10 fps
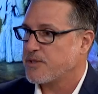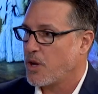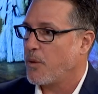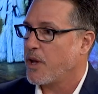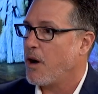
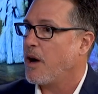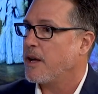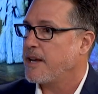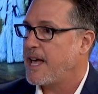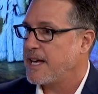going
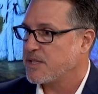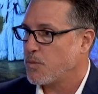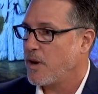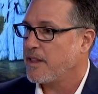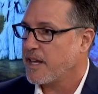on as
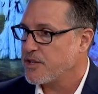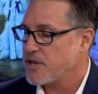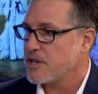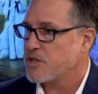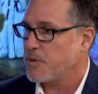well in
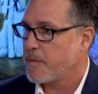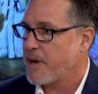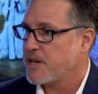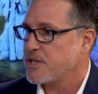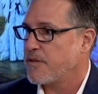conjunction with the
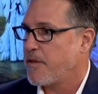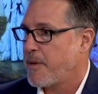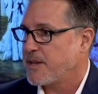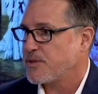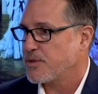Pageant of the
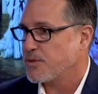Masters,